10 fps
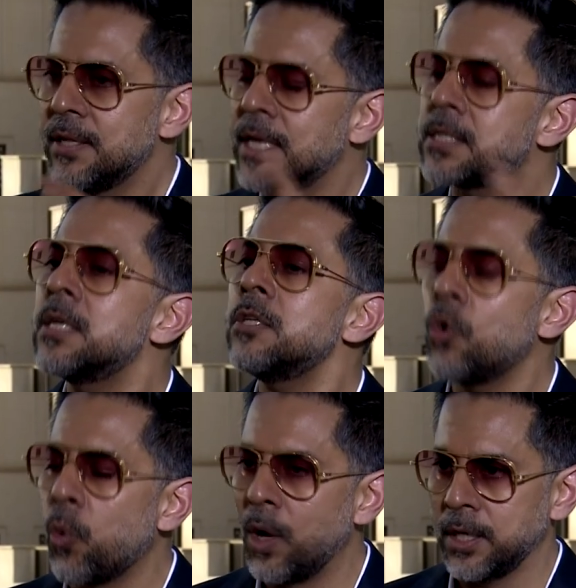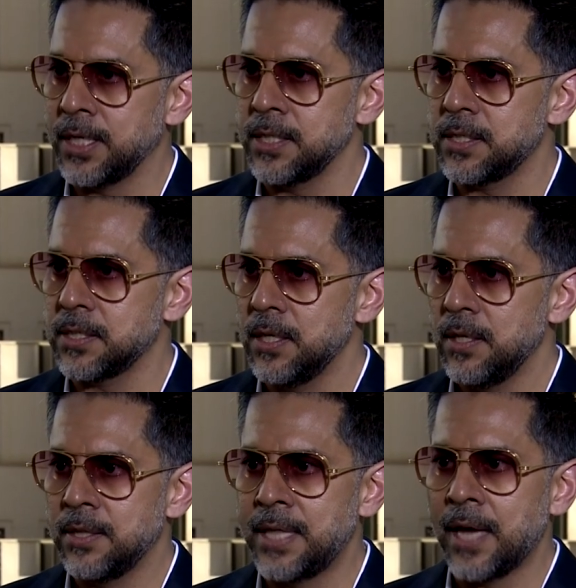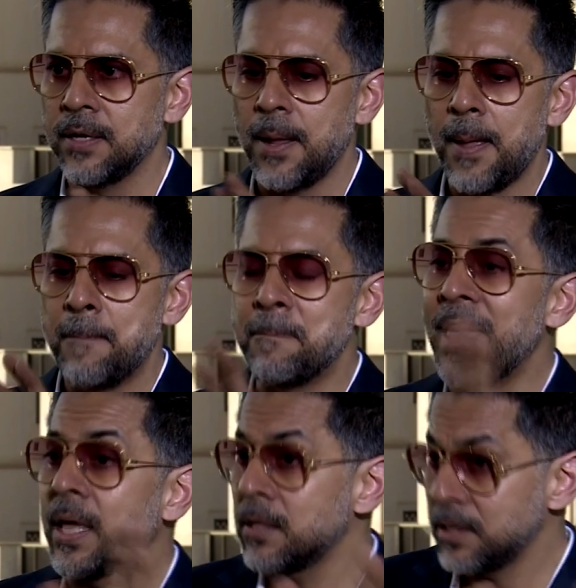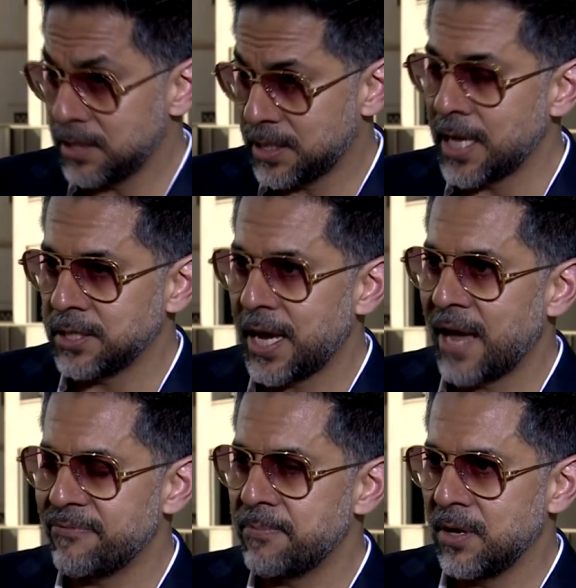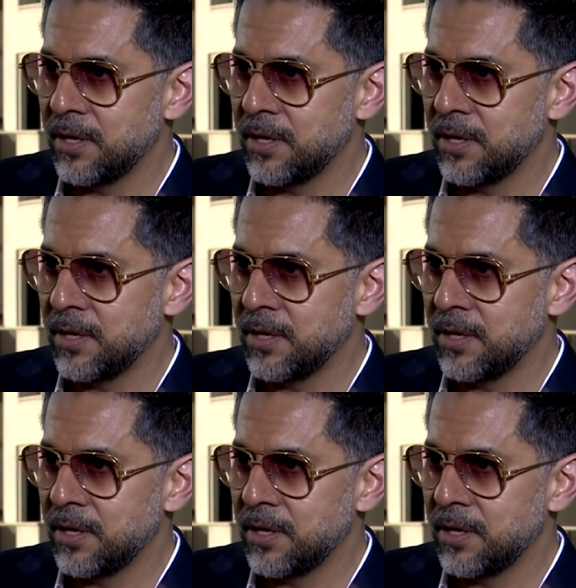There are certain qualities that males tend to have